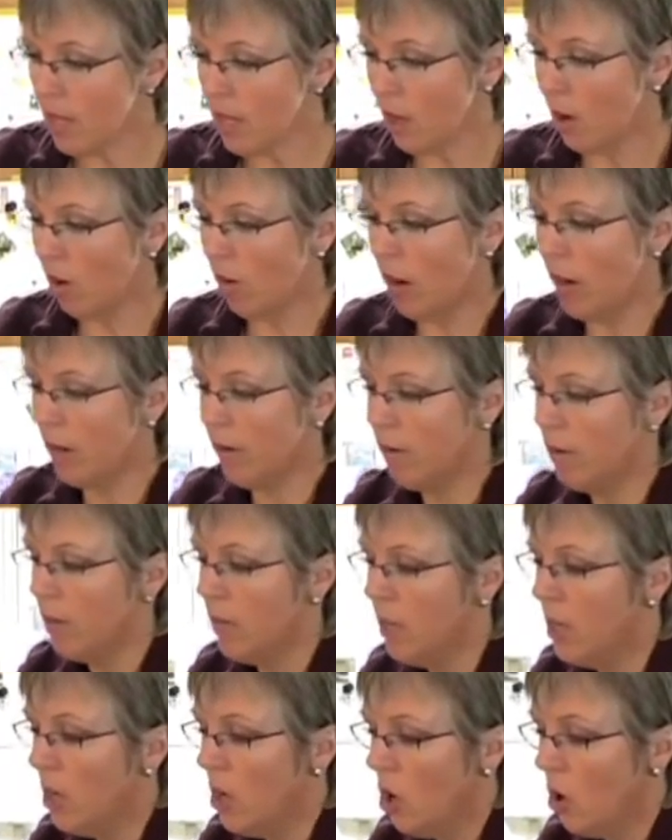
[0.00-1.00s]
All right.
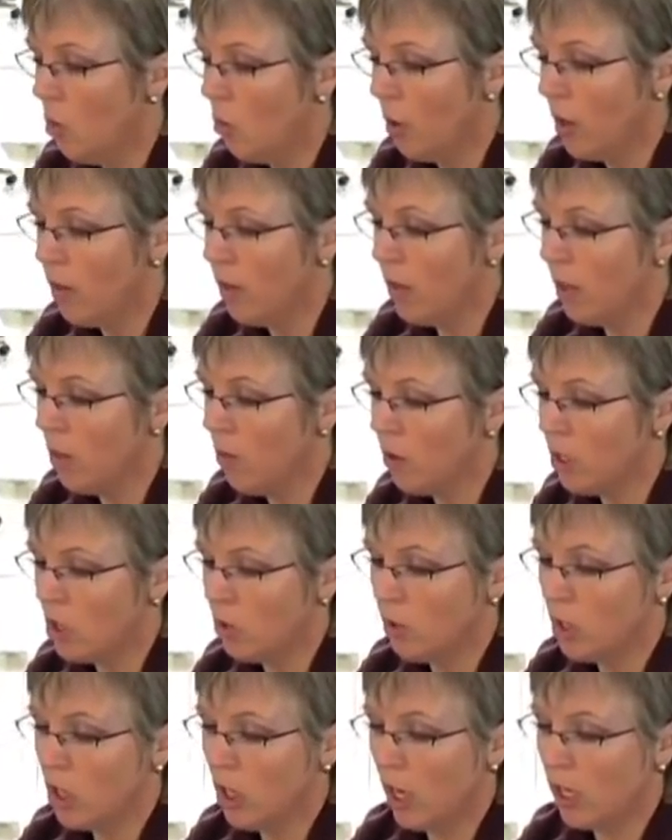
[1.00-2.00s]
One of the other ones
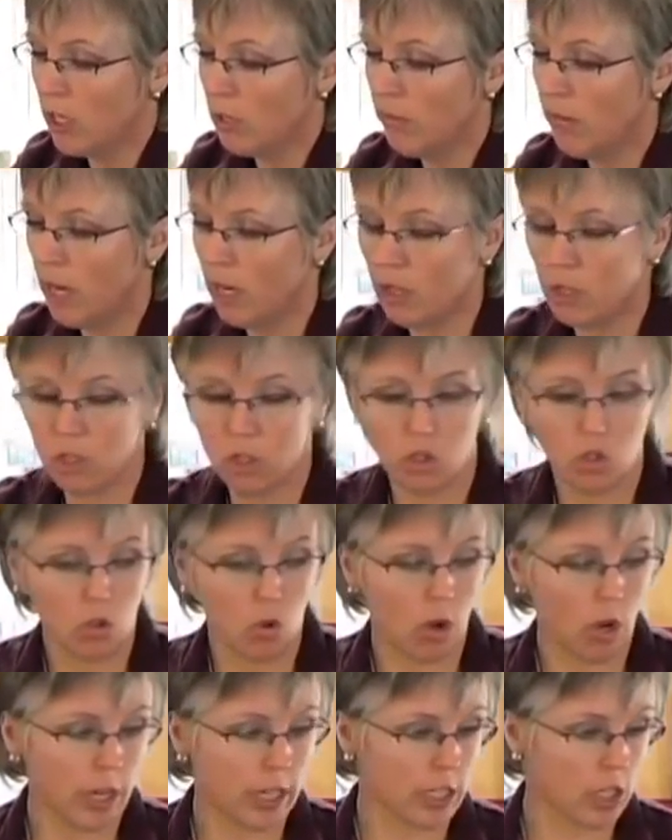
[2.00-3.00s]
we talked about in the
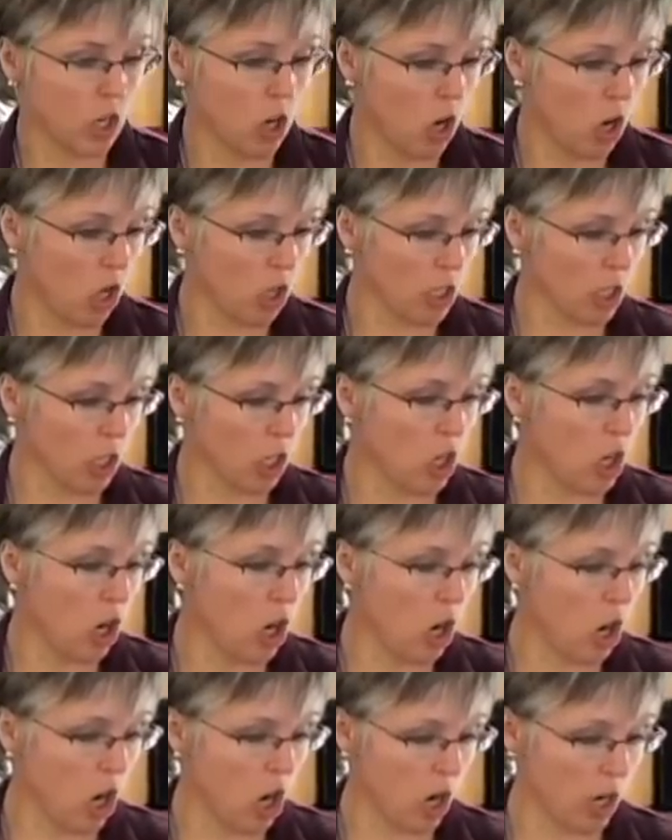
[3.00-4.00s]
store is called a
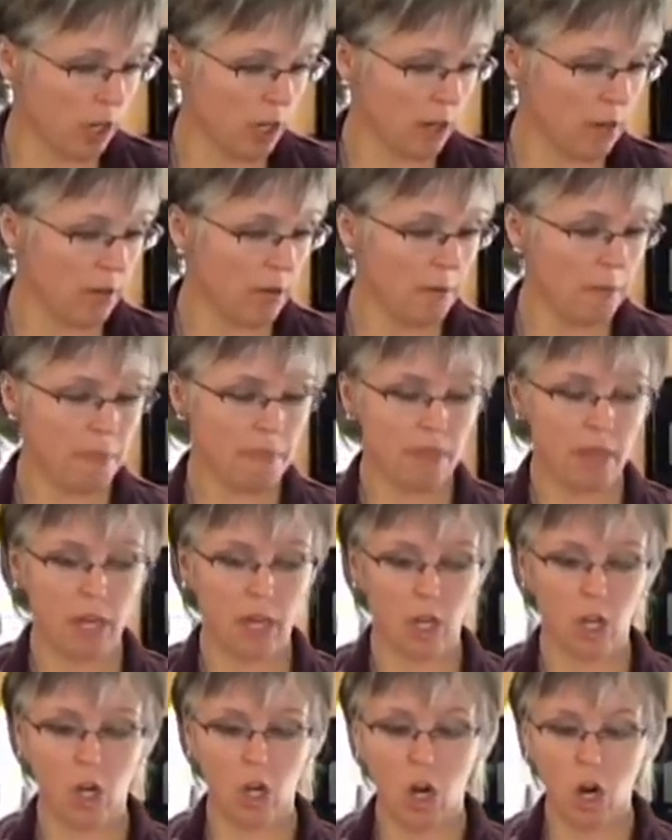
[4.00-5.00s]
Kong. And
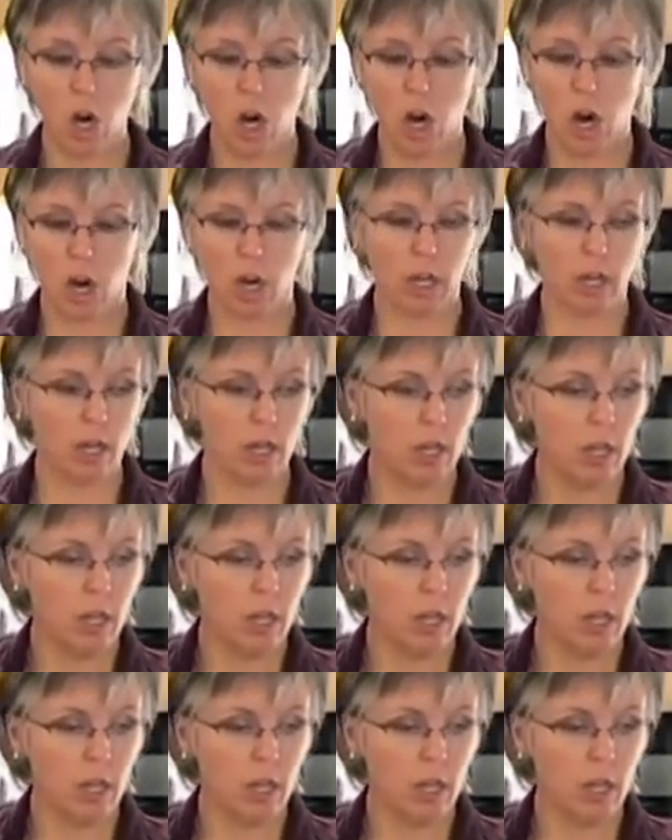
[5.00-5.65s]
a Kong,